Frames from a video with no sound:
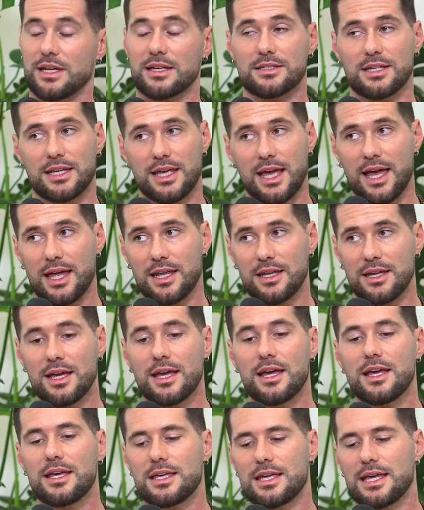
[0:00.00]
because again,
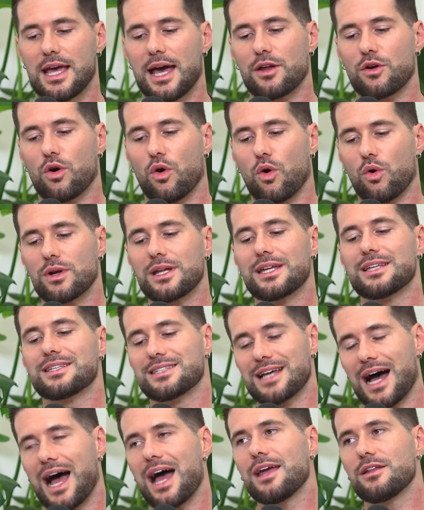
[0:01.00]
he had already
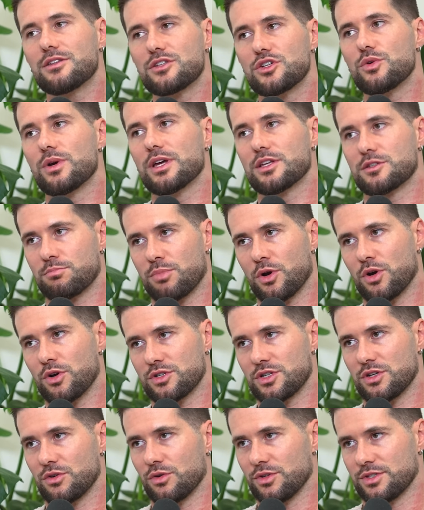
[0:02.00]
died to his
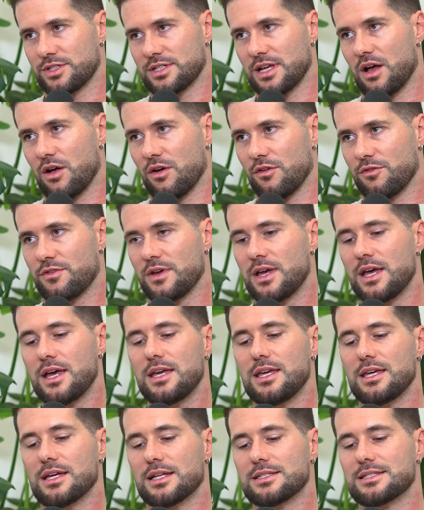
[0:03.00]
personal self.
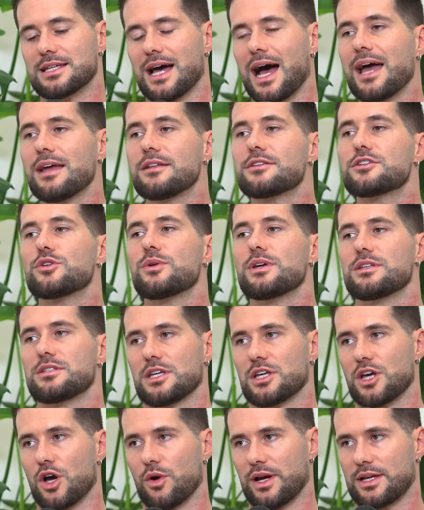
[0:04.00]
Mm-hmm. He had died to his
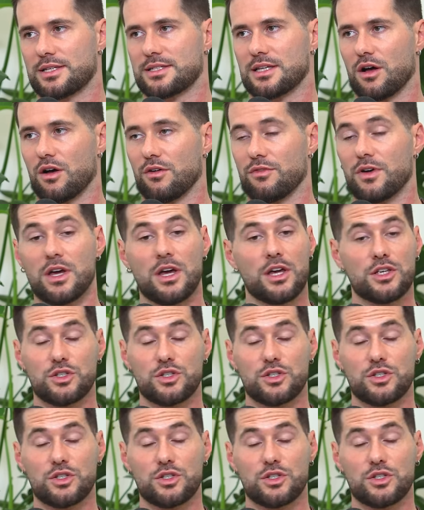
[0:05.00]
egoic self.